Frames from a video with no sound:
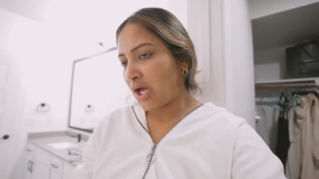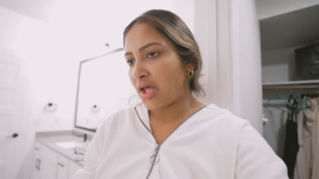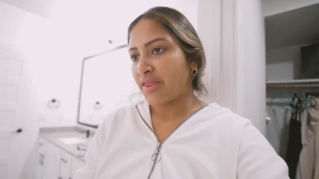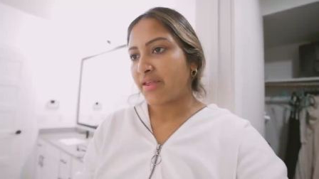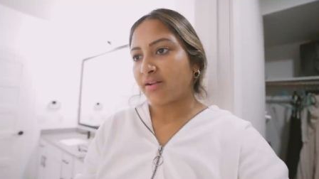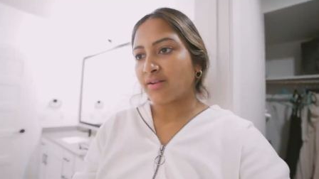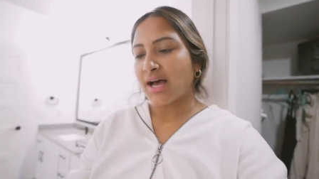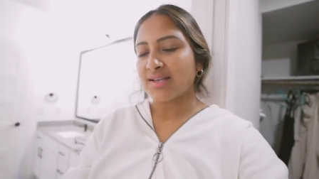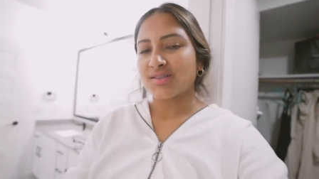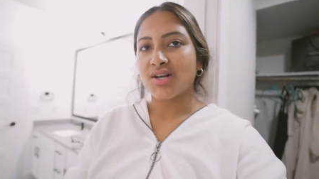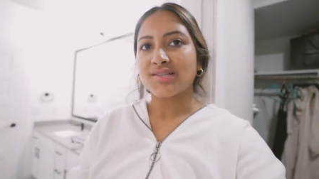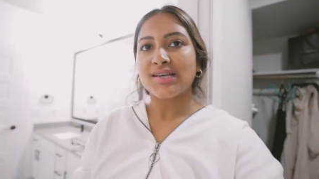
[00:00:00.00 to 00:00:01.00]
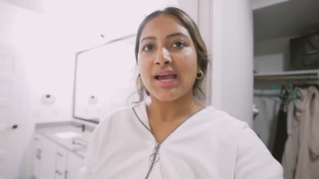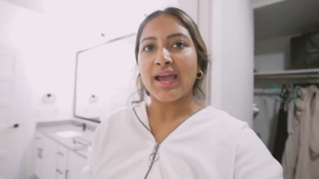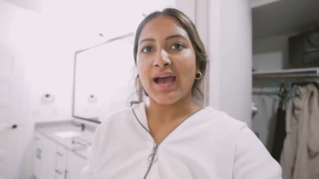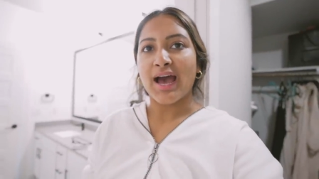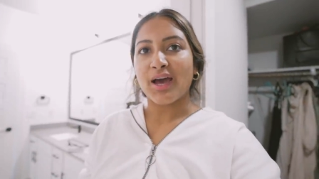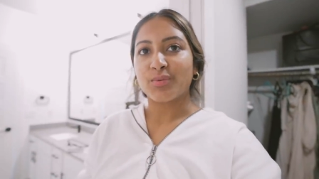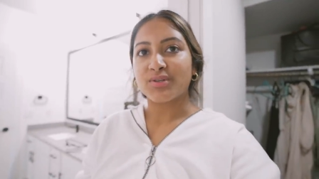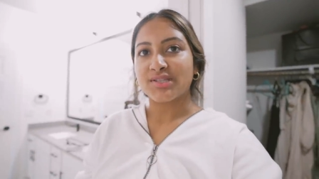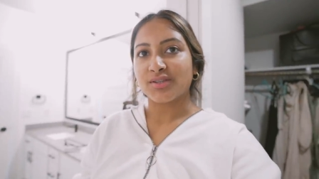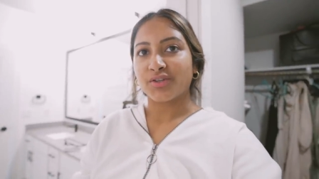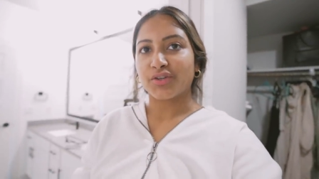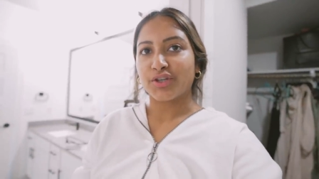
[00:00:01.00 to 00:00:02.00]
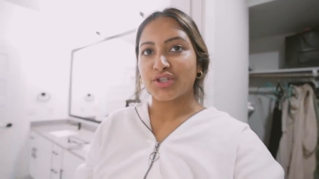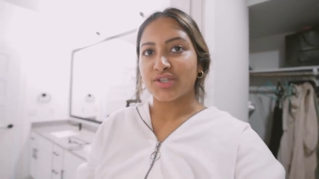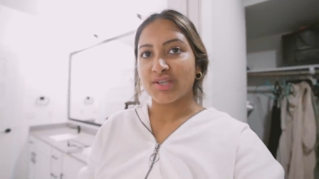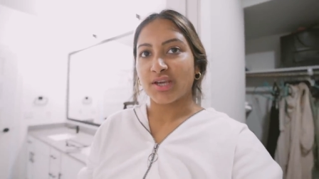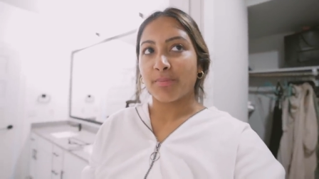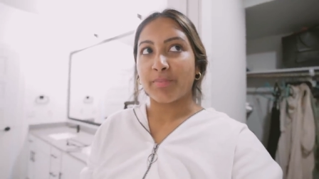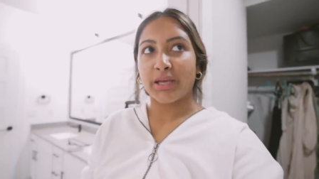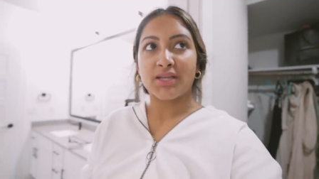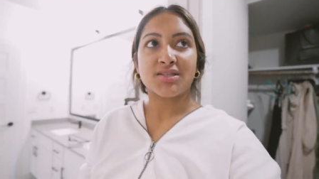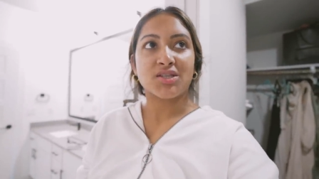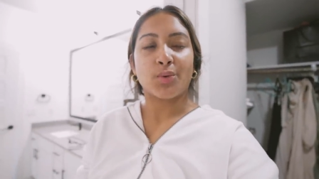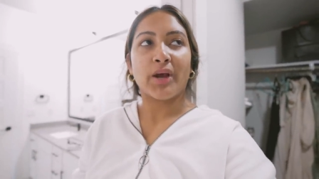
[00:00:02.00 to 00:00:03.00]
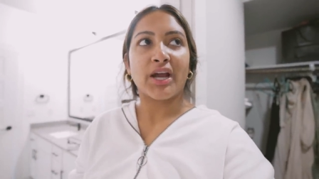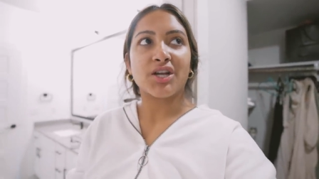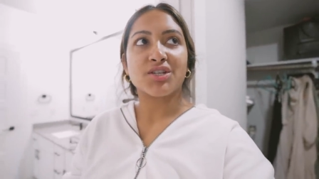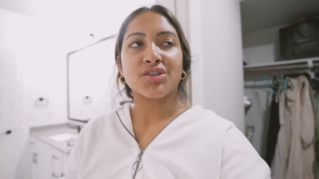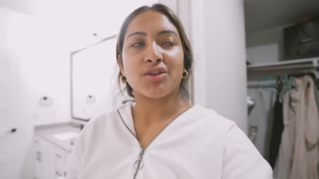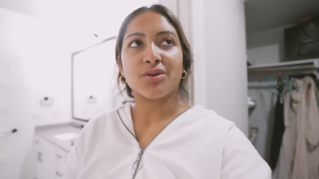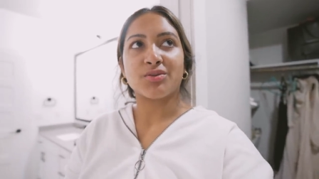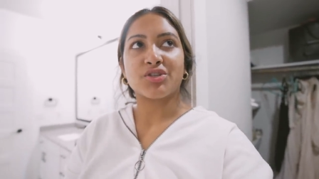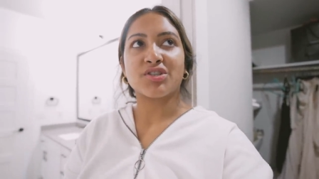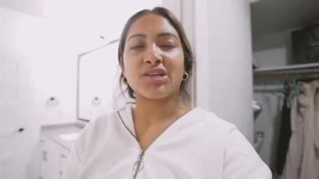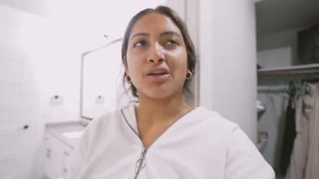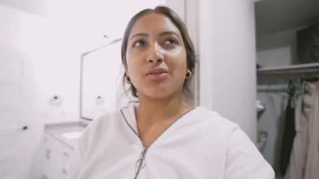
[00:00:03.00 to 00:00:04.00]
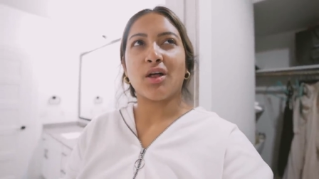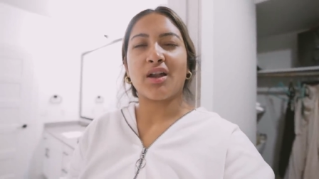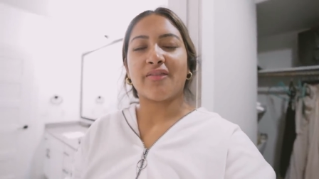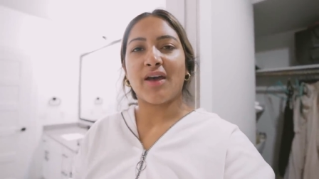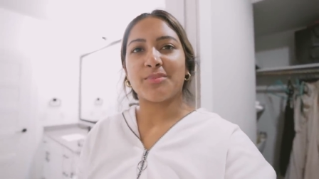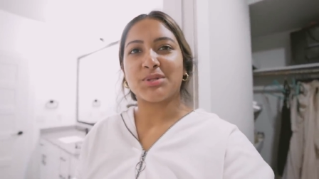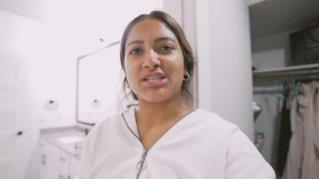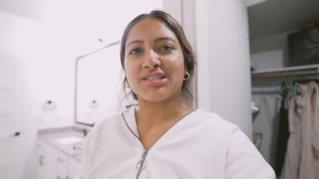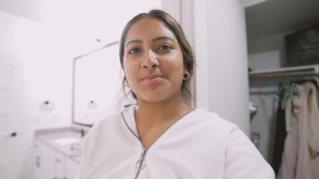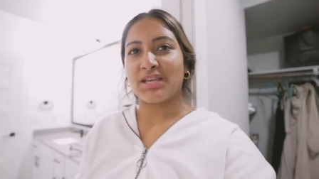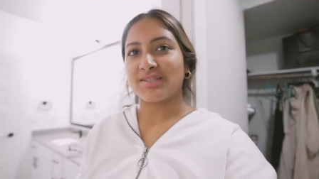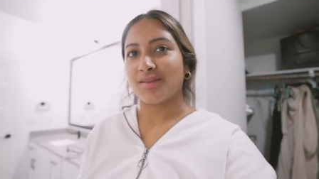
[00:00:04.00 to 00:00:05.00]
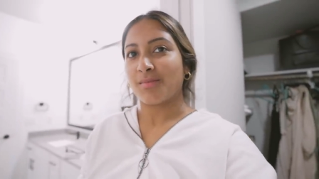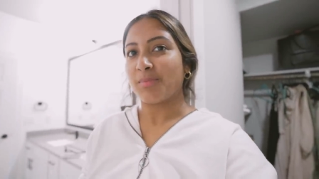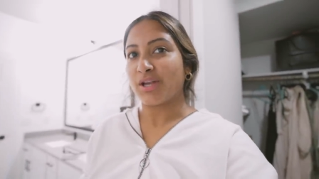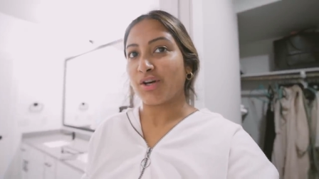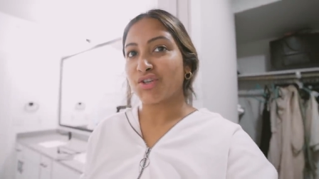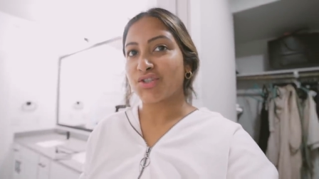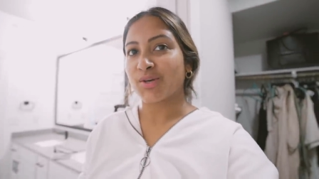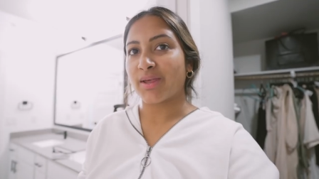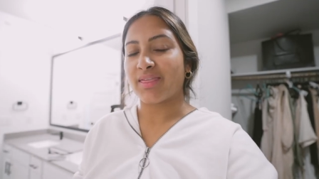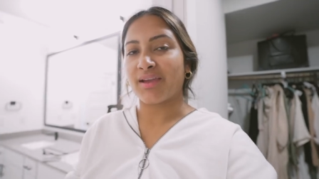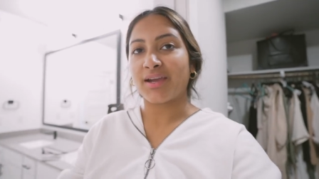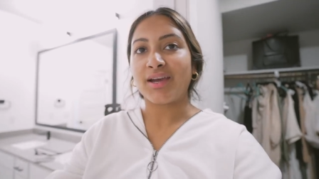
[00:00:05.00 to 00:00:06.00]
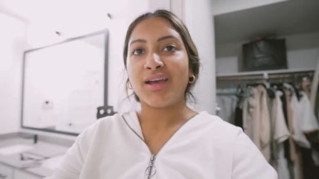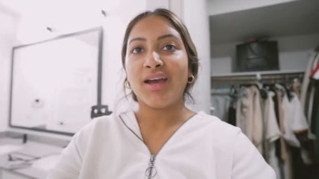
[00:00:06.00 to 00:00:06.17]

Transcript: the last closet I had was literally just like a big square so there was just like a lot of empty space in the middle so I think